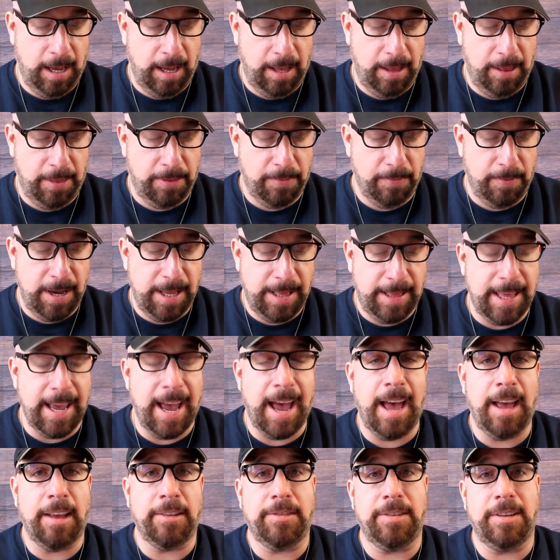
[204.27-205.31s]

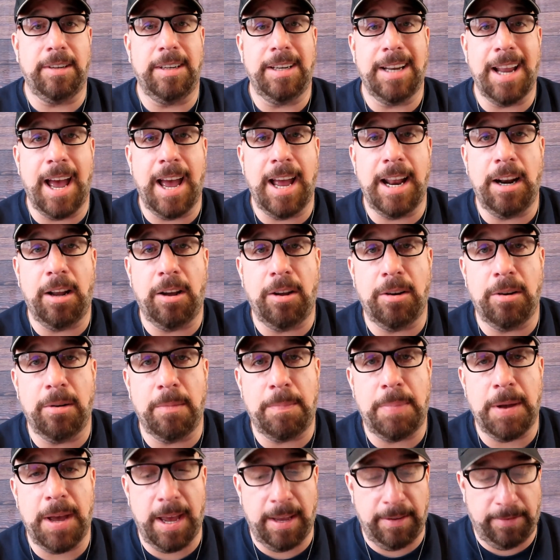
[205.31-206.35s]

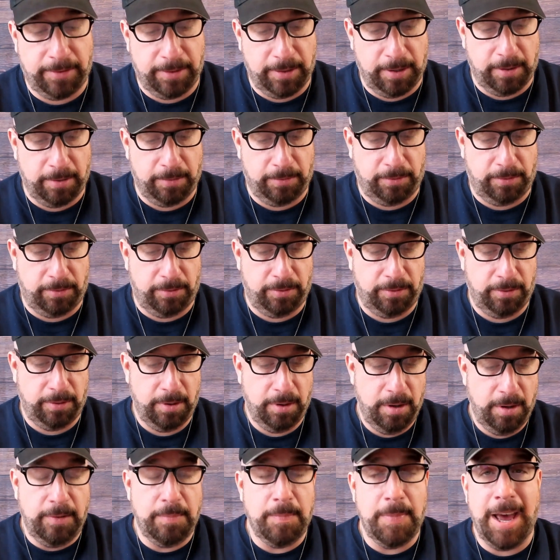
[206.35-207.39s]
3,900 pesos.
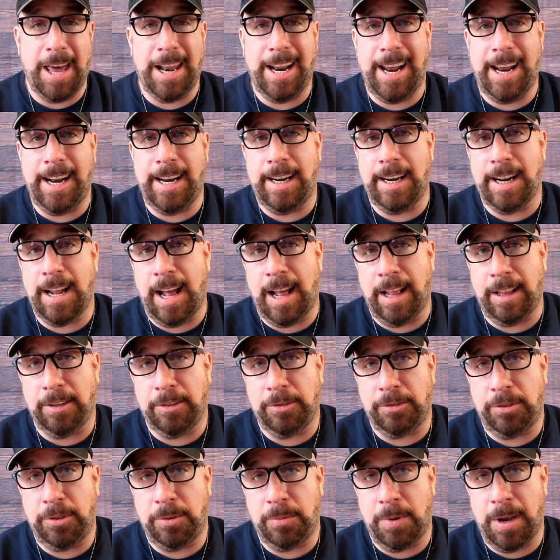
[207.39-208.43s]
It's about
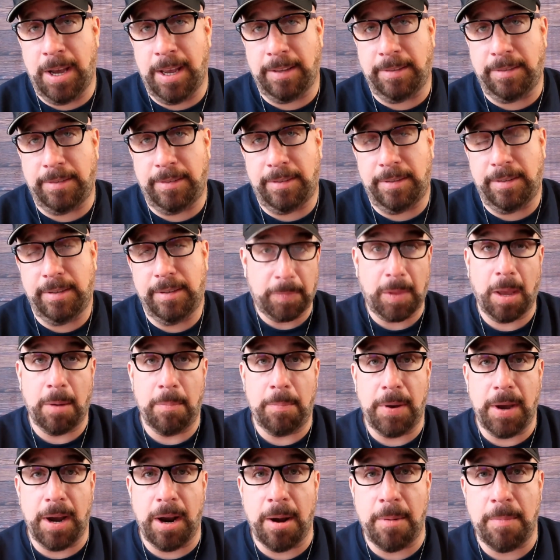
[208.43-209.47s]
$80 US. A
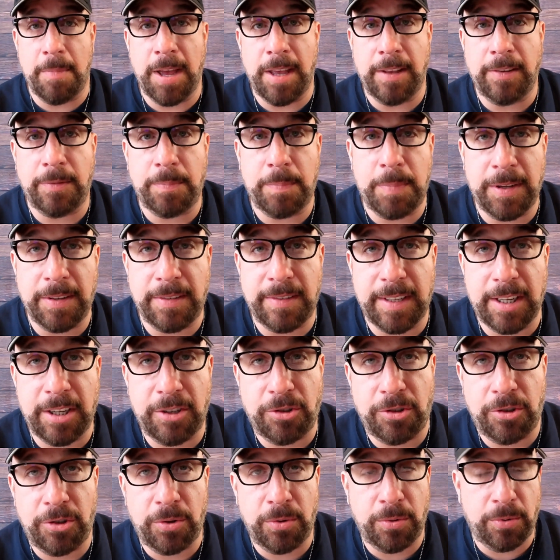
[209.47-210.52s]
pair of men's business
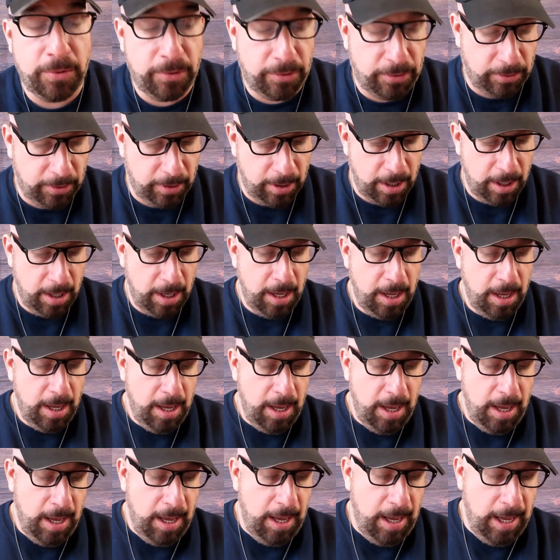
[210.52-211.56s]
shoes,
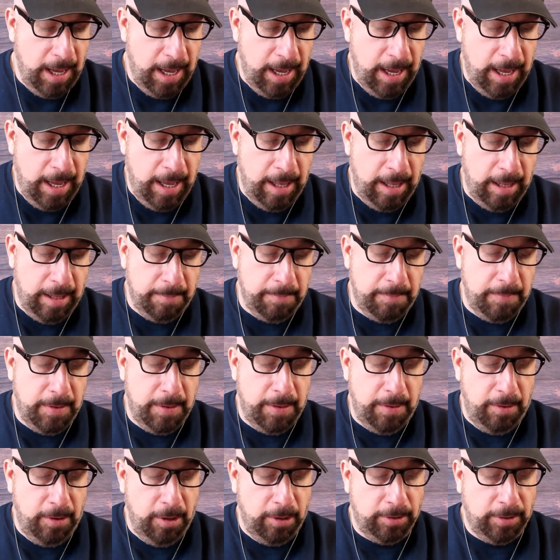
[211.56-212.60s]

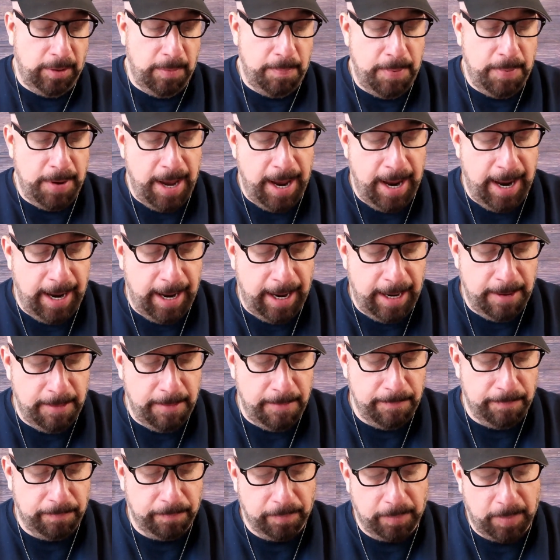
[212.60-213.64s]
look to pay
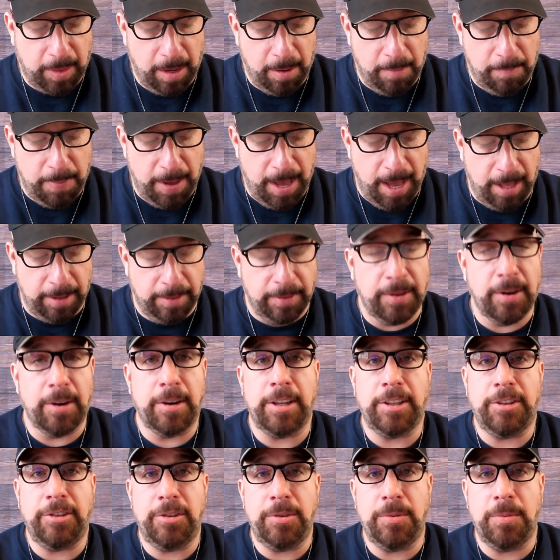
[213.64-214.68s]
about
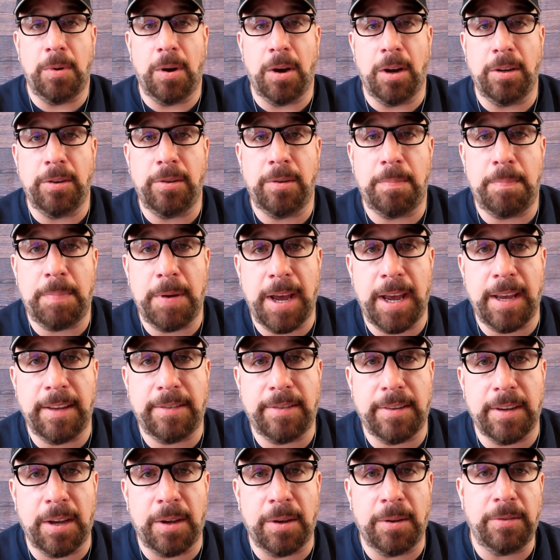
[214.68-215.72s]
3,200
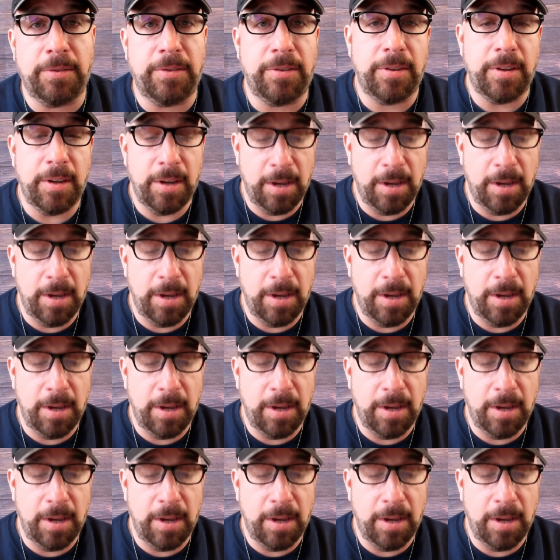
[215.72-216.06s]
pesos